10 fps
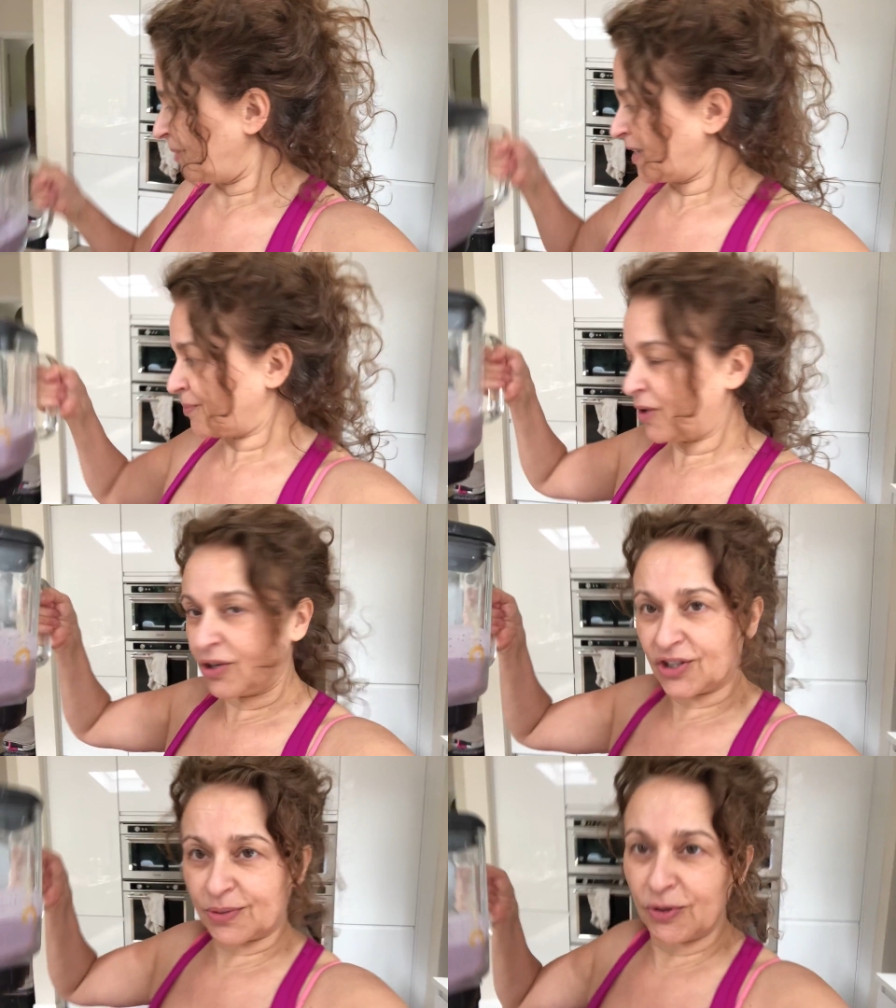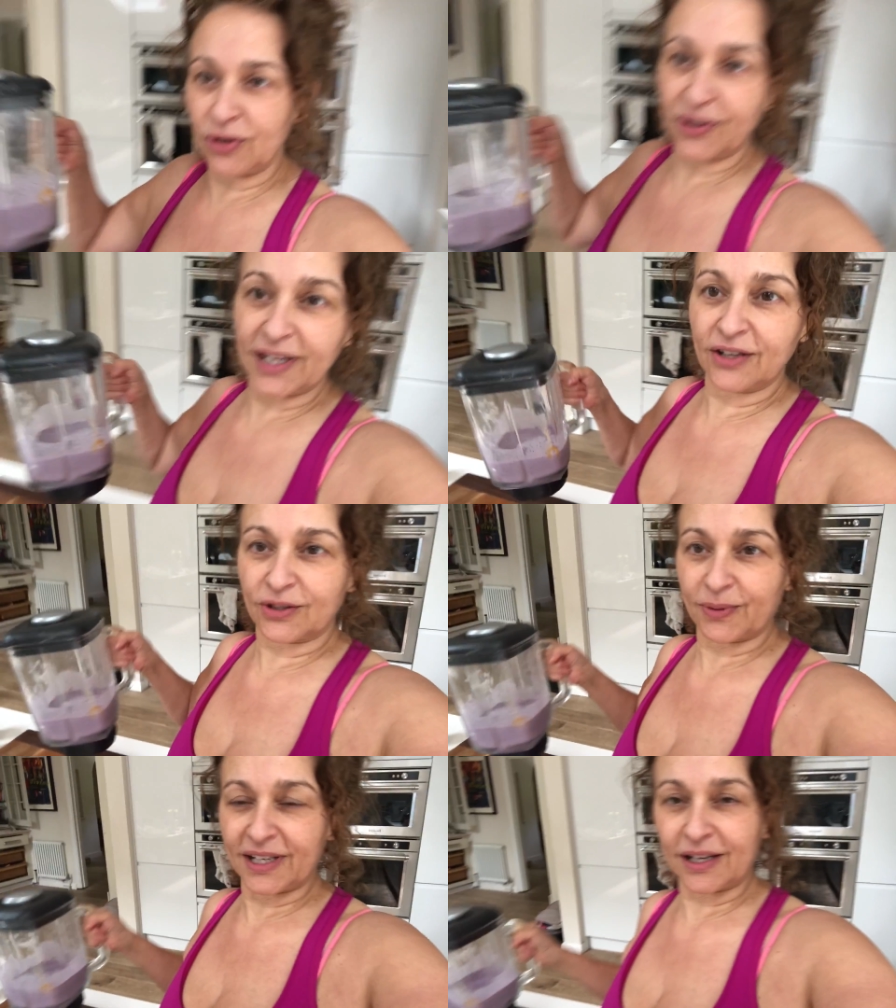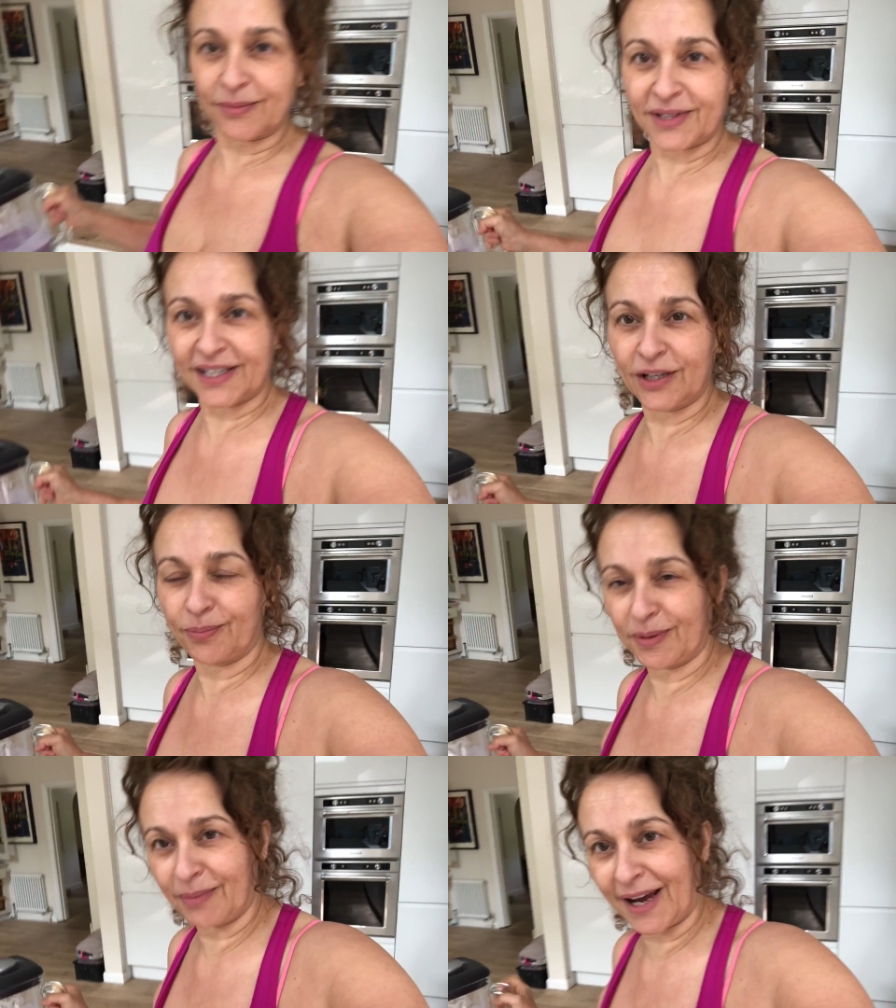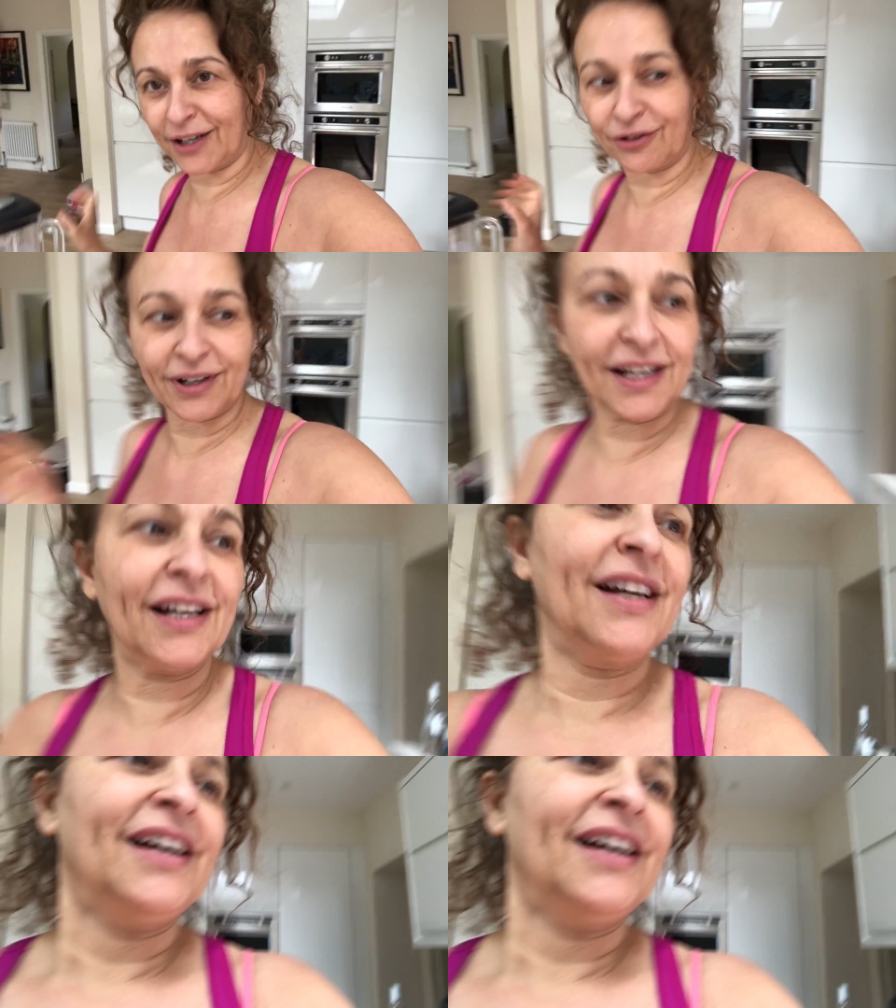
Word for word: Made Mark a smoothie because when he comes in, he'll be mangry.